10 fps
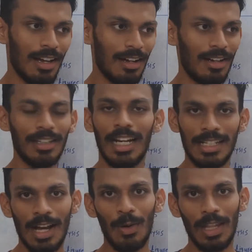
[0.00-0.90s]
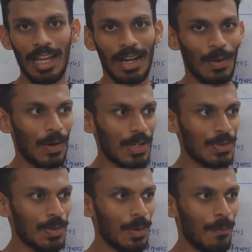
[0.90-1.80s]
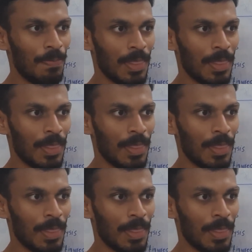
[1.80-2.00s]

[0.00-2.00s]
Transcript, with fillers: uh, that is out there okay so